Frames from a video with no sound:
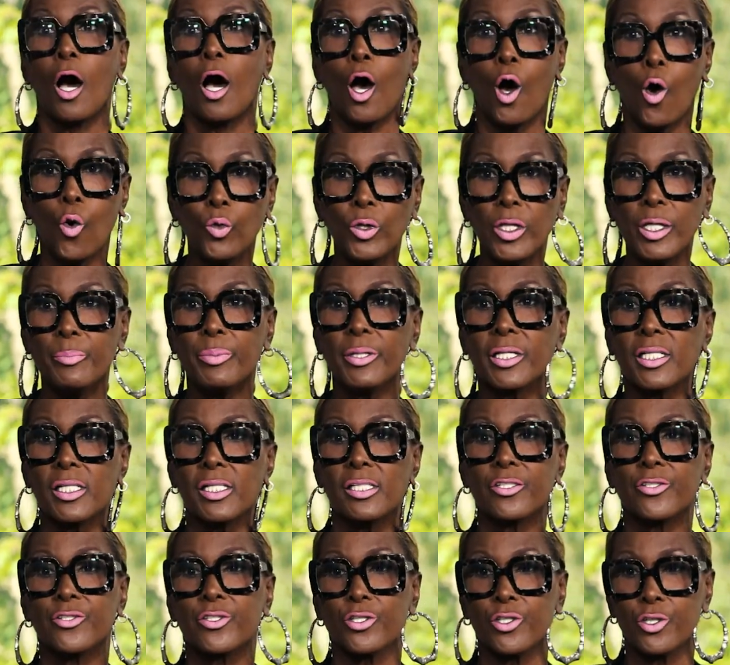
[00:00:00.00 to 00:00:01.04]
Only
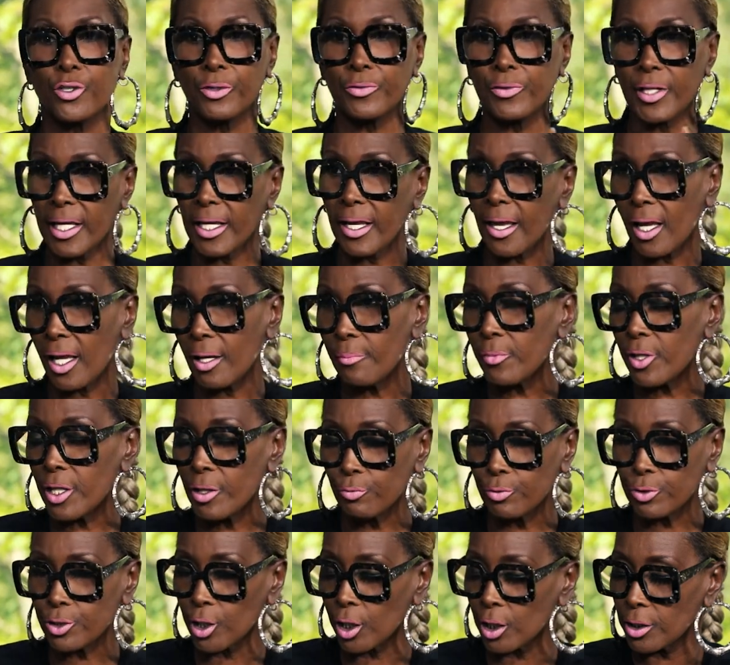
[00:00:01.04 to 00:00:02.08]
because it
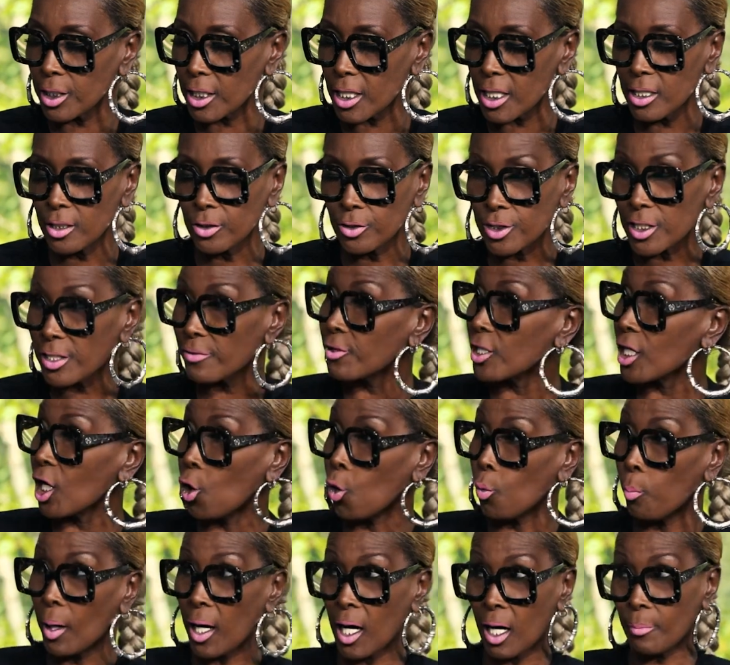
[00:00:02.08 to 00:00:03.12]
was on the heels of the
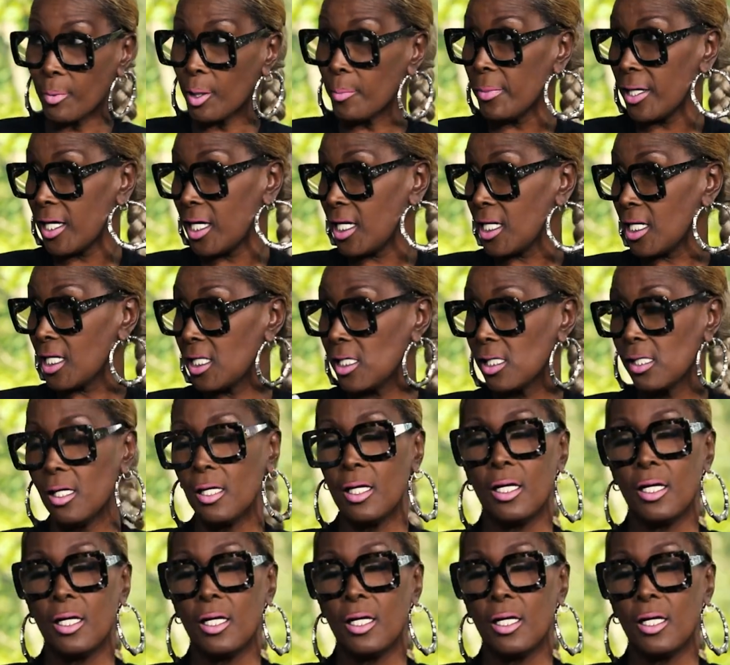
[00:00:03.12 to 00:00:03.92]
Obama money.